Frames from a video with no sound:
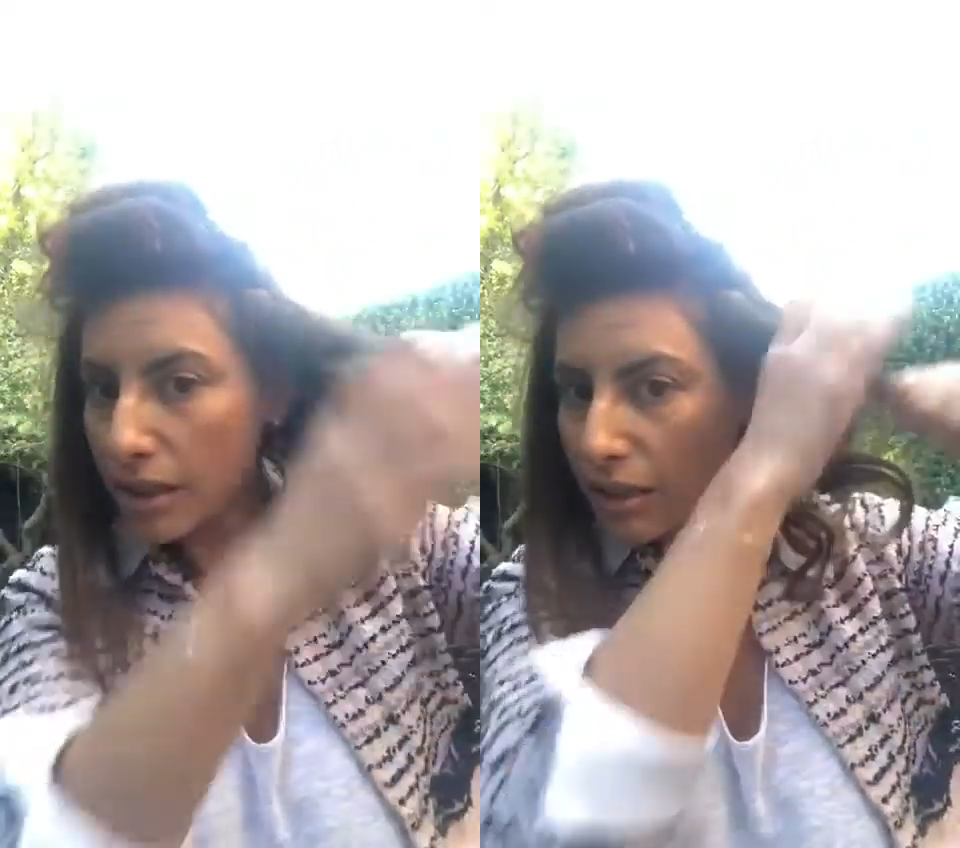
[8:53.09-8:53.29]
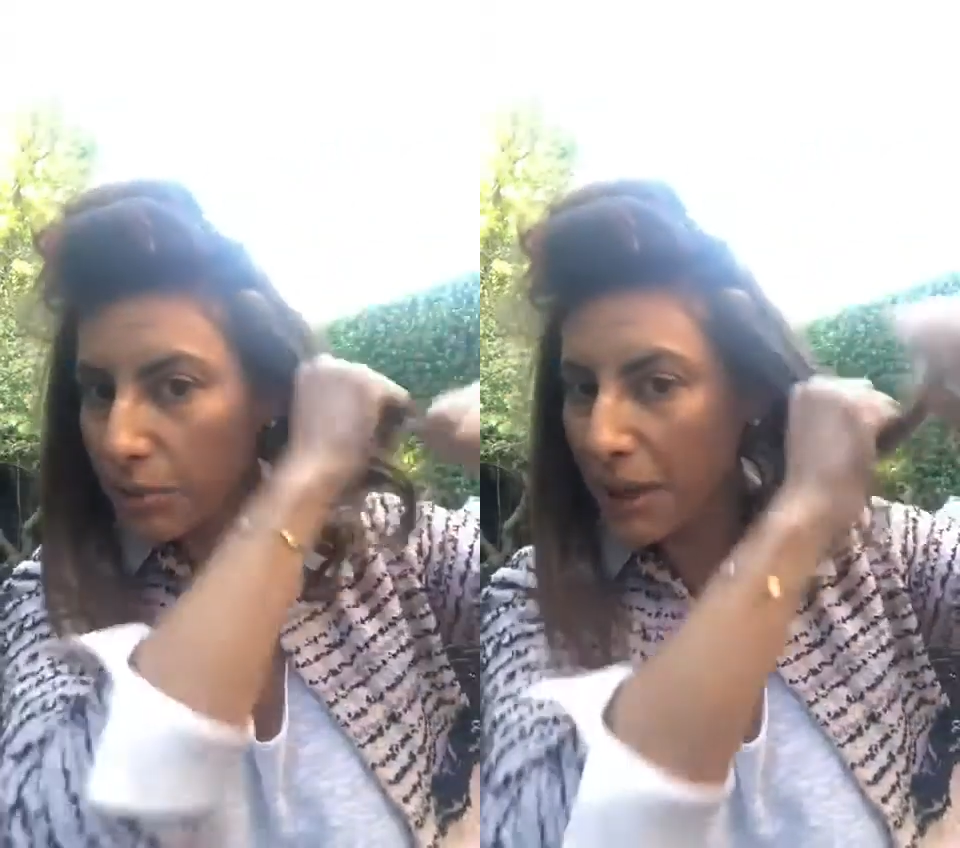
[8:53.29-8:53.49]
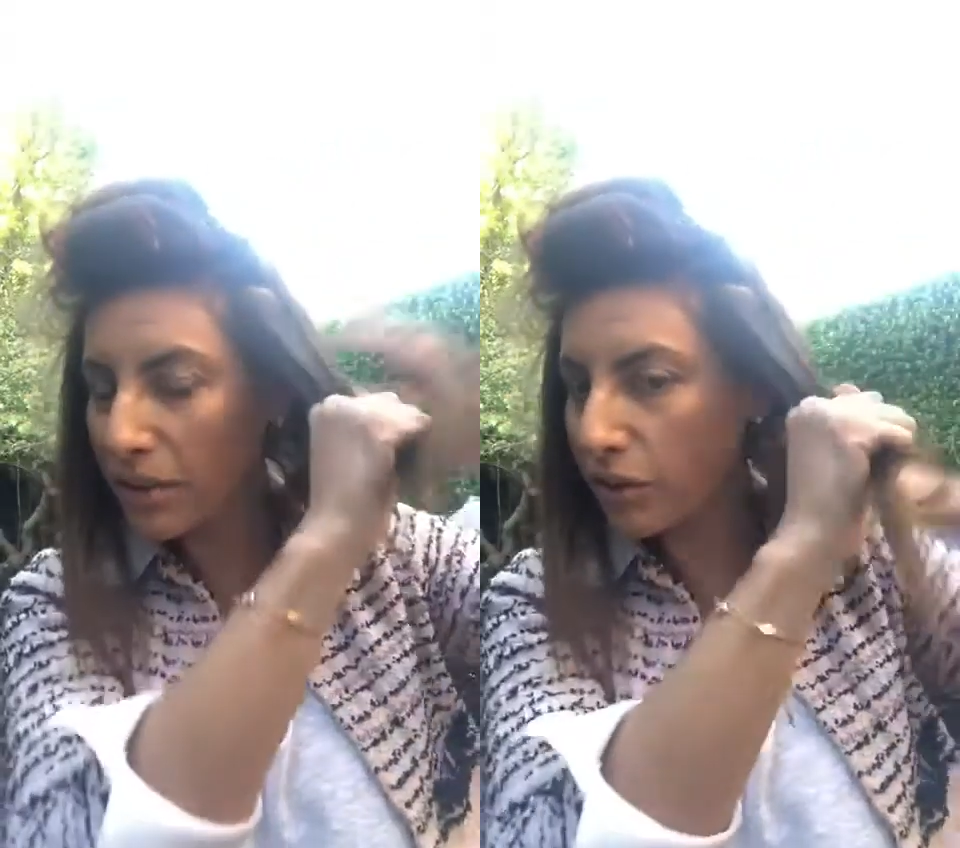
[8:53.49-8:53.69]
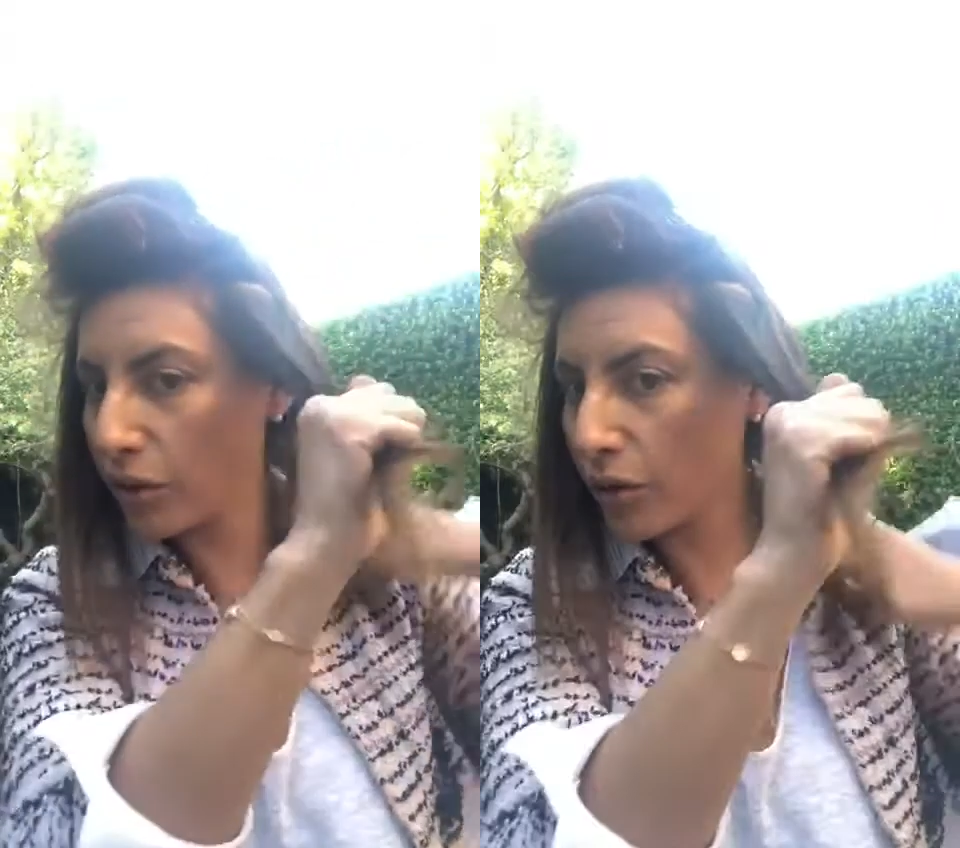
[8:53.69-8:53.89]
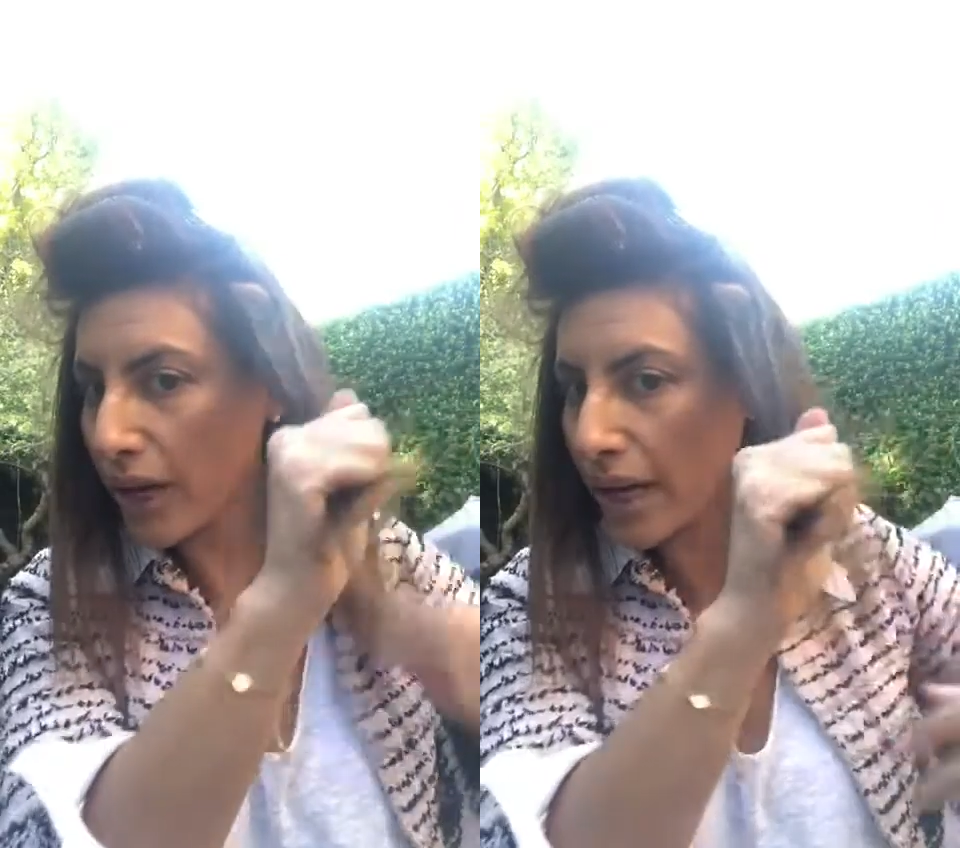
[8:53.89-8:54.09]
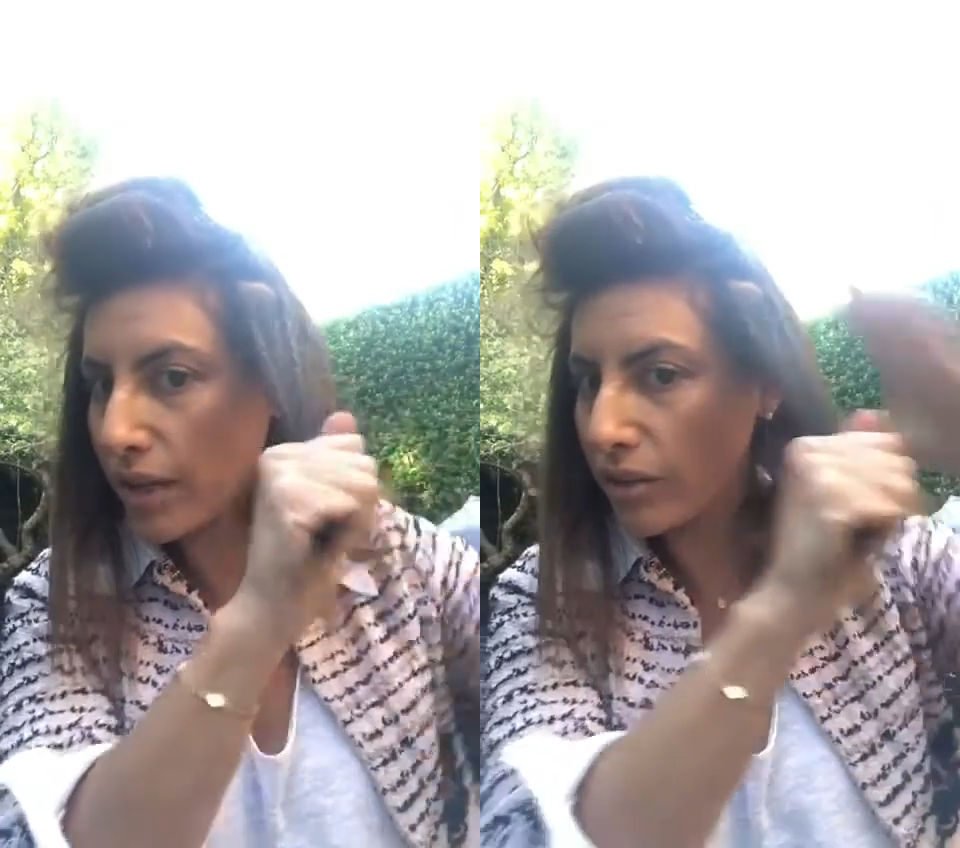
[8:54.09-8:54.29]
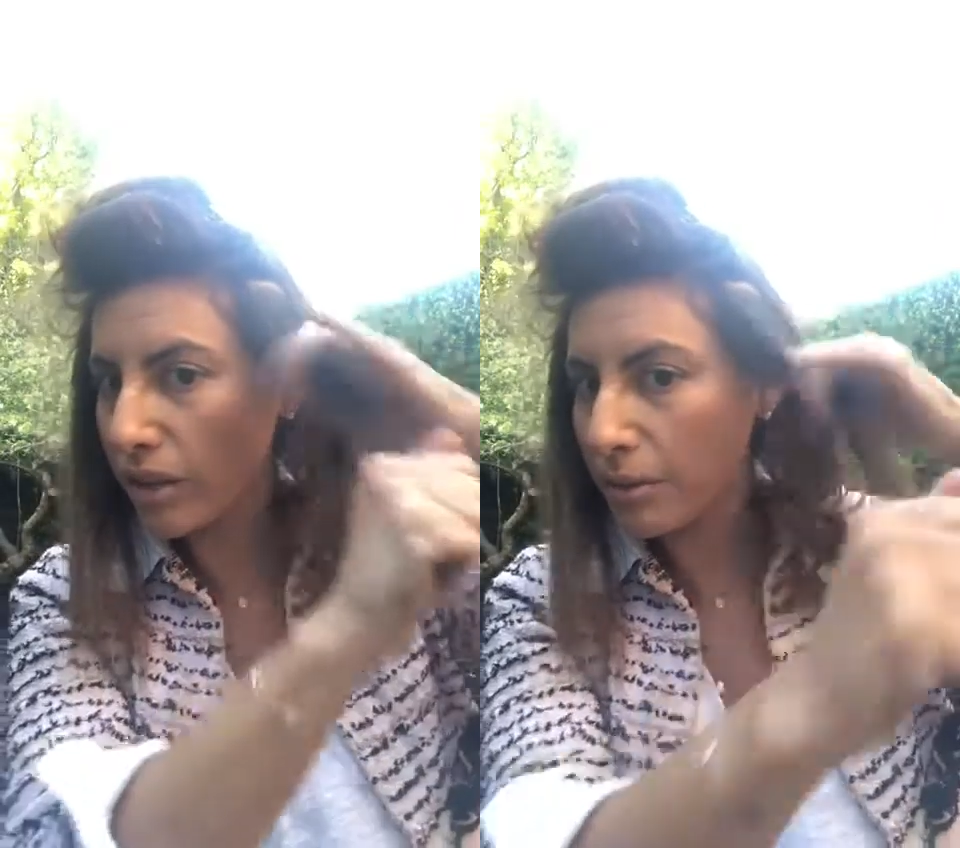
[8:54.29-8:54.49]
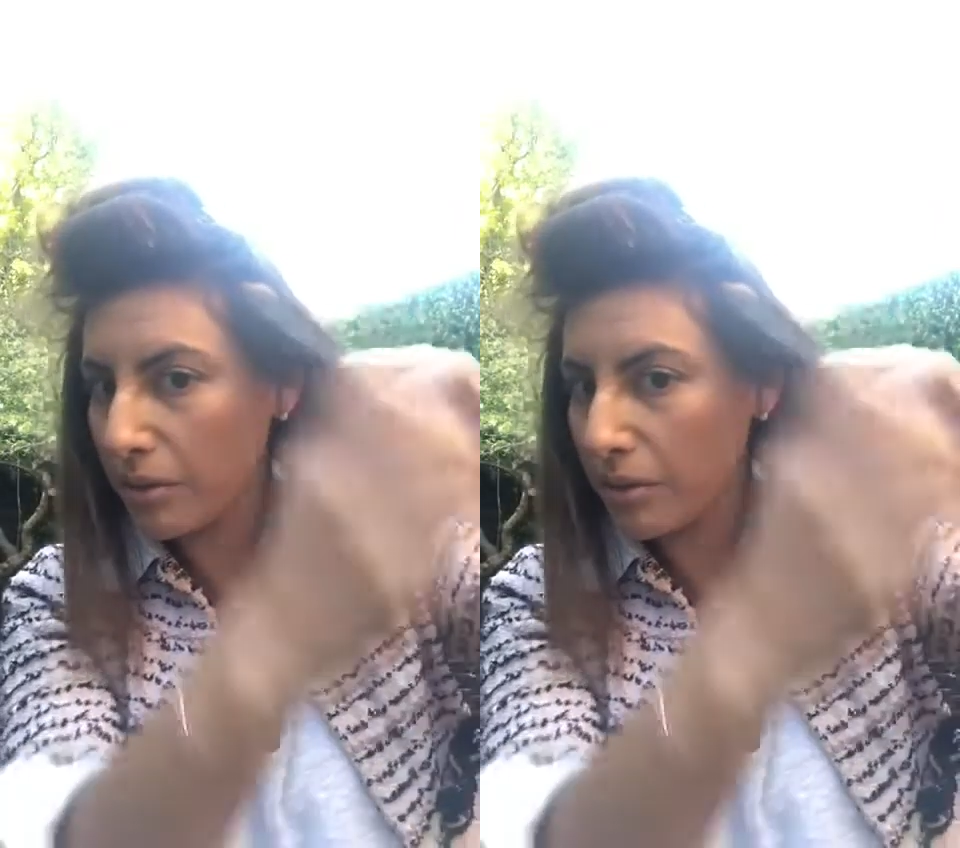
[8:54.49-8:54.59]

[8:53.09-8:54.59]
it depends on your hair type.